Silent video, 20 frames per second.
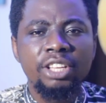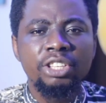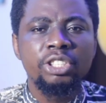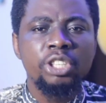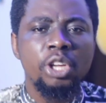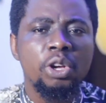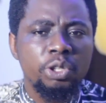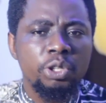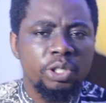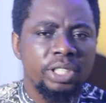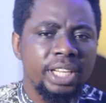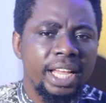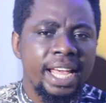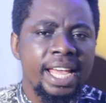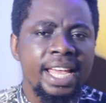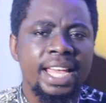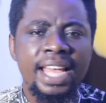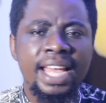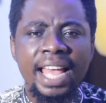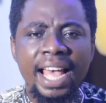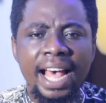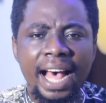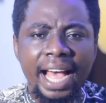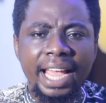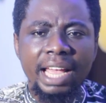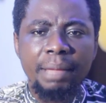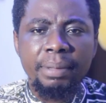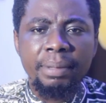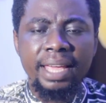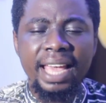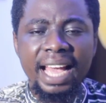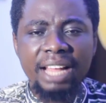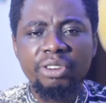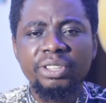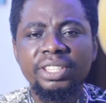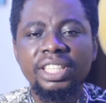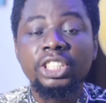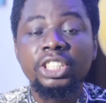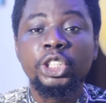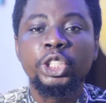So today, I am here
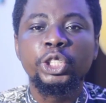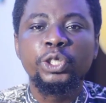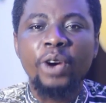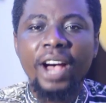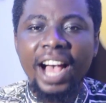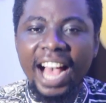to teach you